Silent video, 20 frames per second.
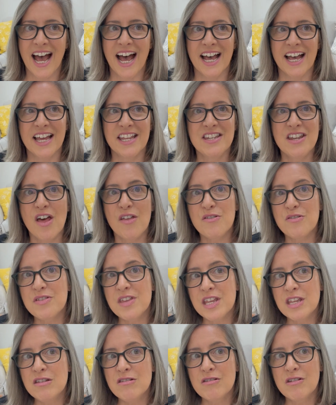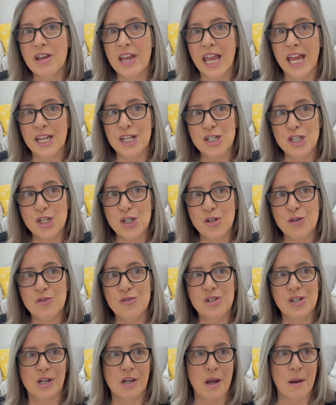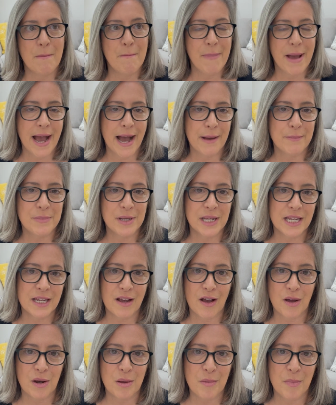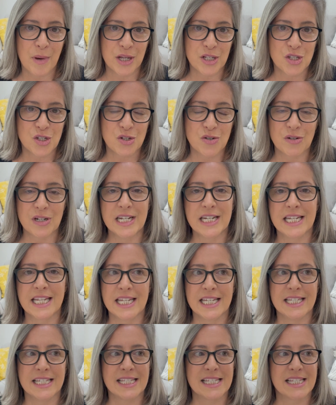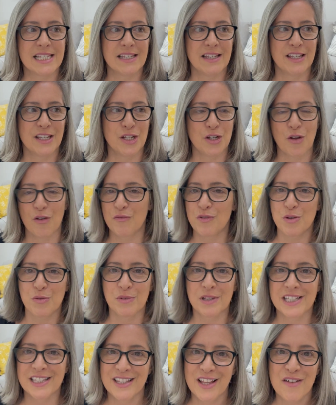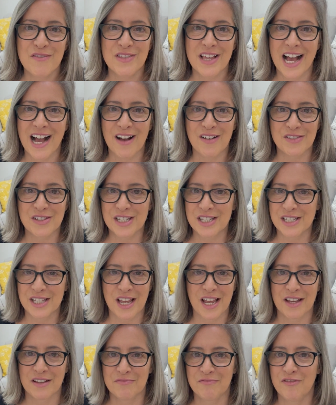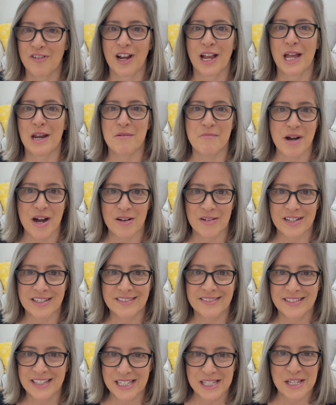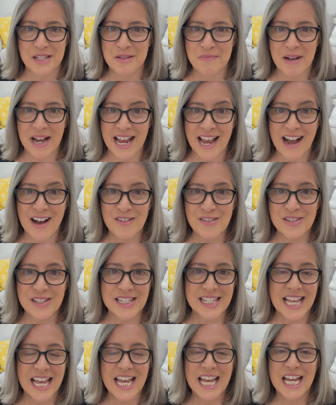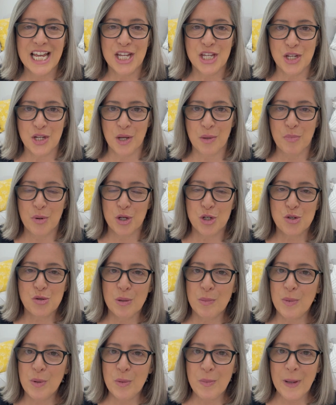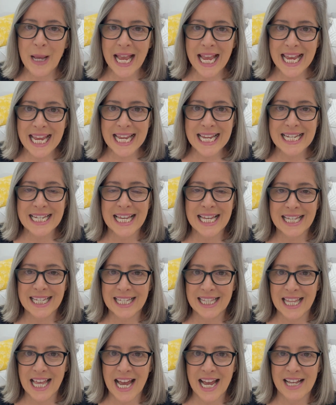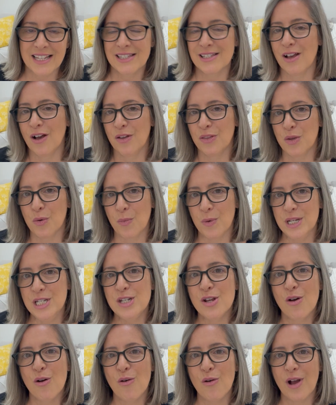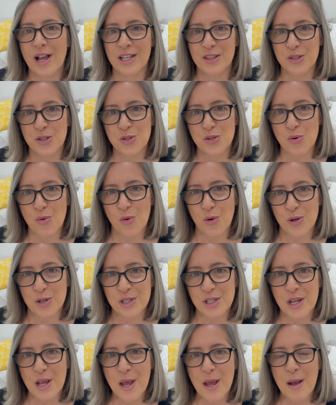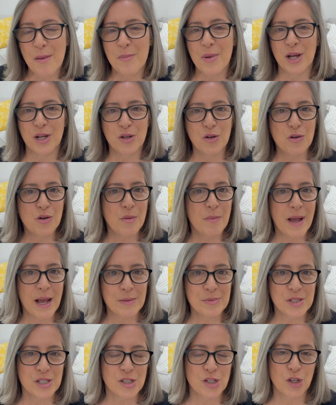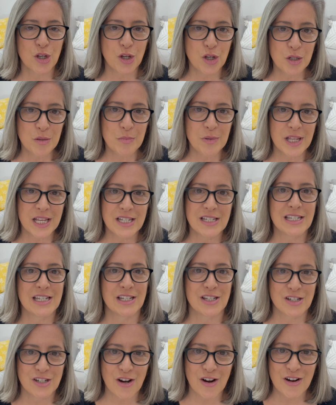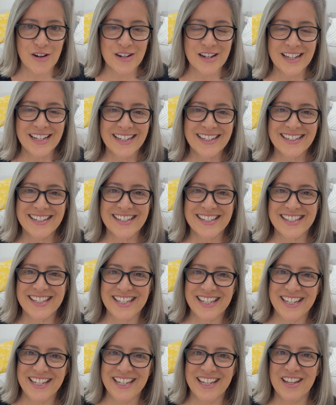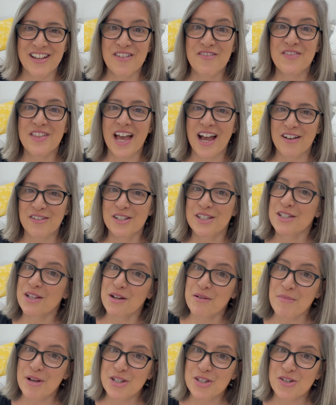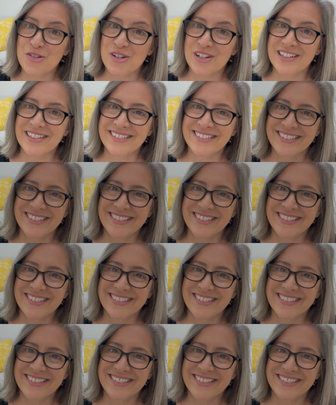Another thing you can do to combat being on a bus street is, if you really love the house, it's like, forget about it. This is my house. You can put triple pane glass on the window and the doors. But Google Maps is a good place to start to see if the house is on a bus street.